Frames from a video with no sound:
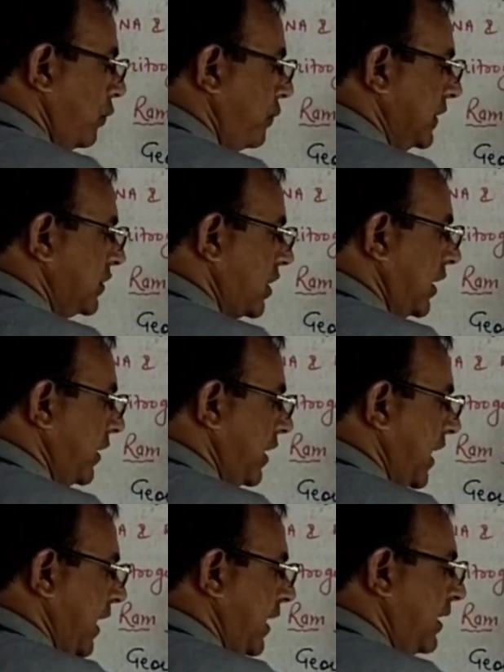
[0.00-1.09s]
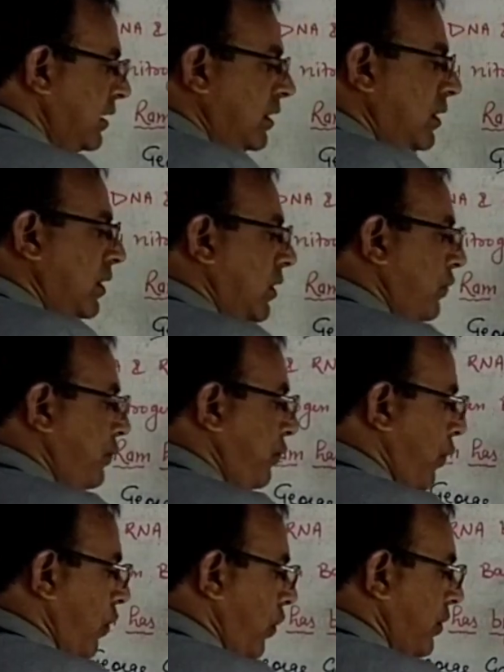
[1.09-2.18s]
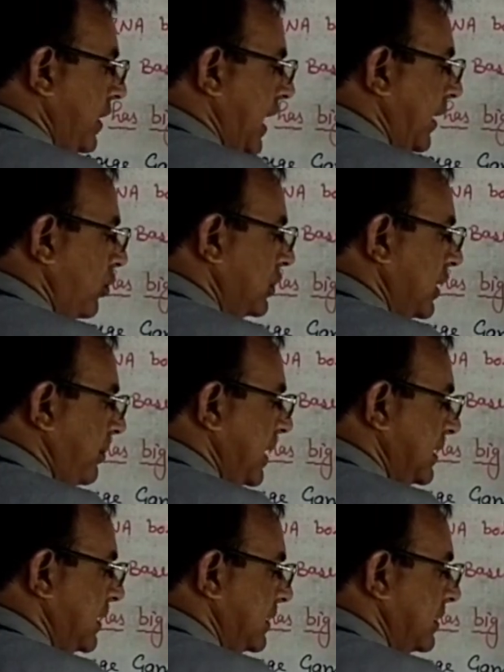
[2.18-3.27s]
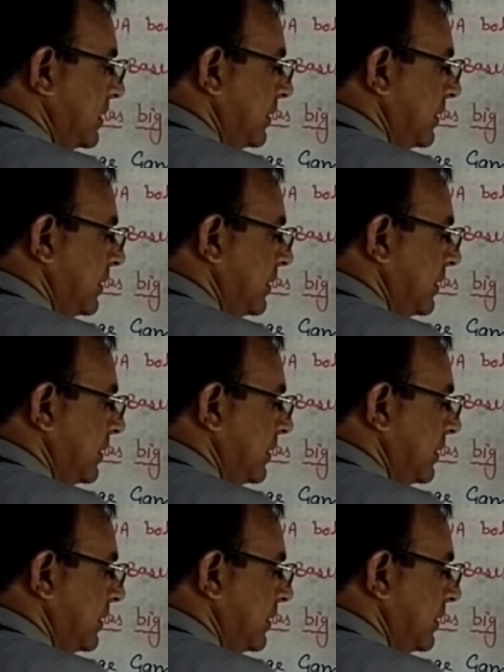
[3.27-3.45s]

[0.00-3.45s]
which contain 4 nitrogen bases.